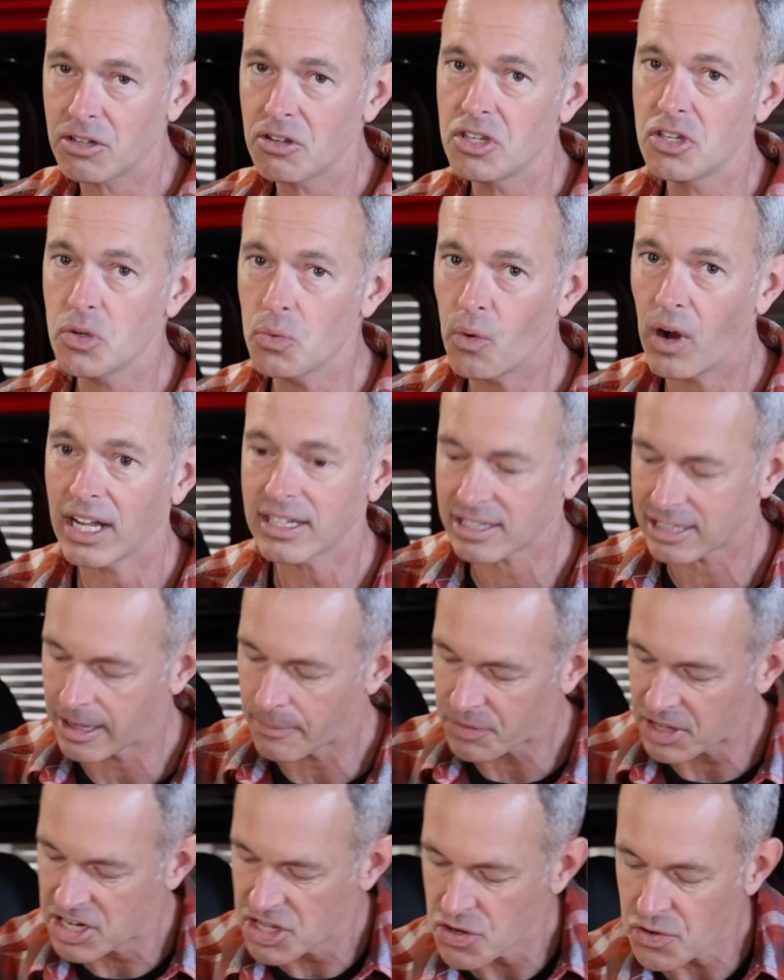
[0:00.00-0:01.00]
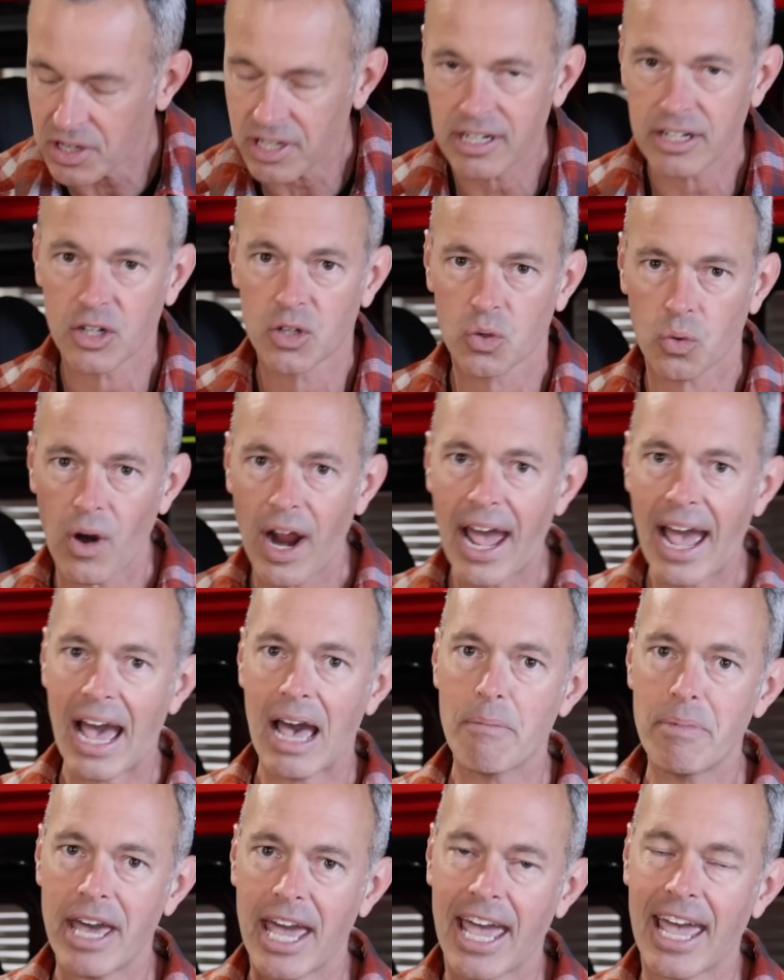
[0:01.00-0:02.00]
You want something you can
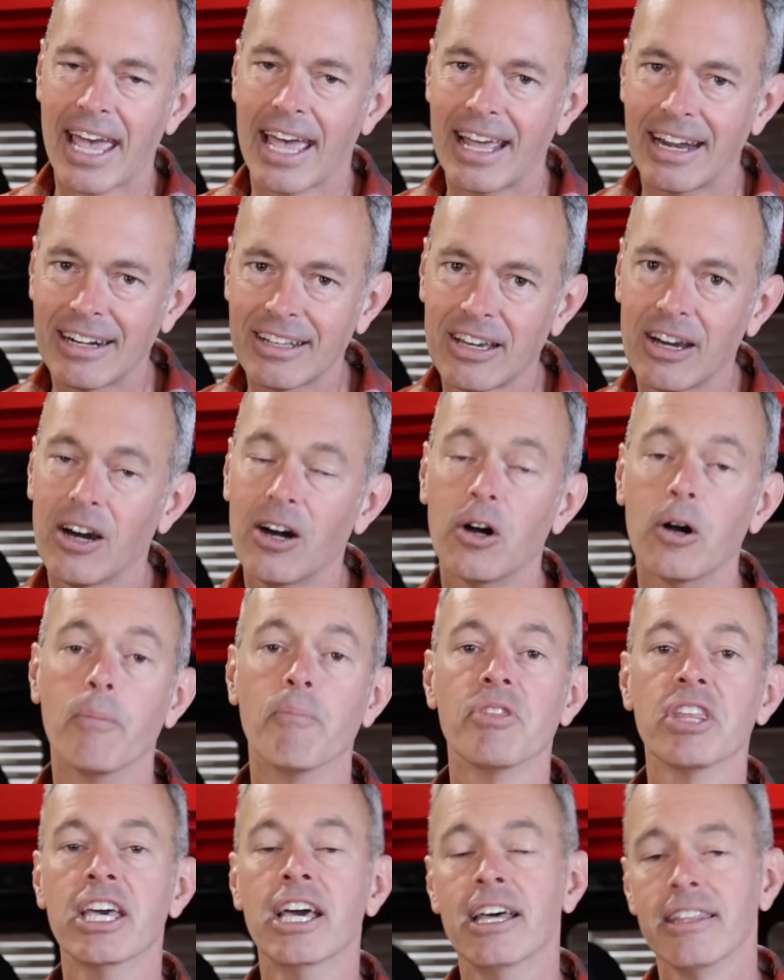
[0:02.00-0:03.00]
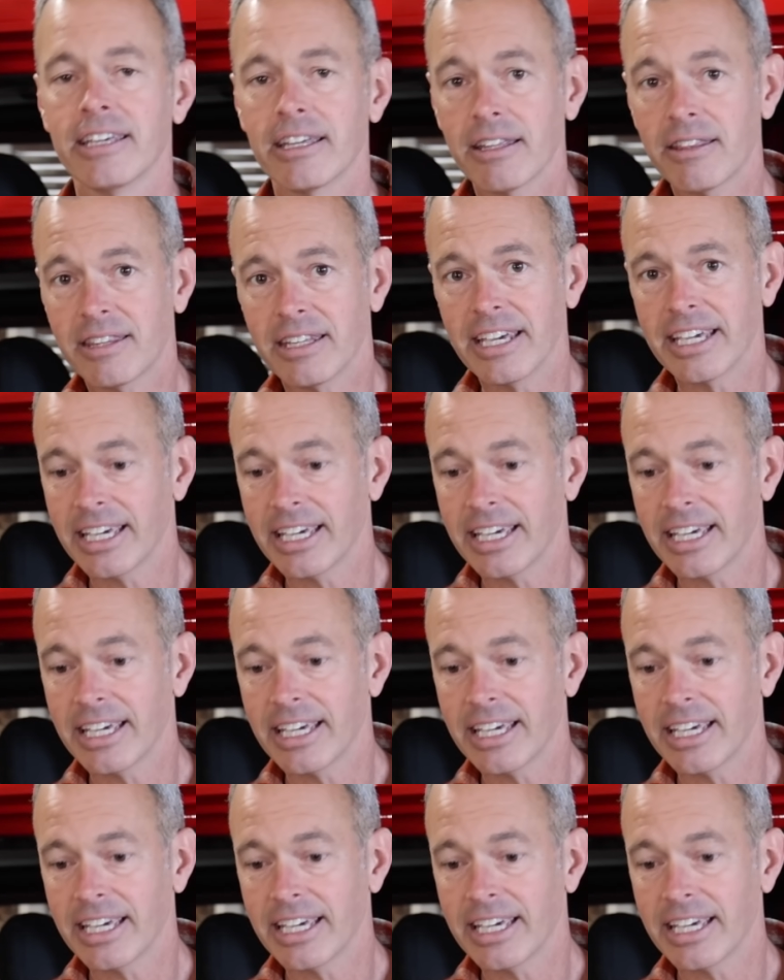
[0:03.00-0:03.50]
grab and go. The other thing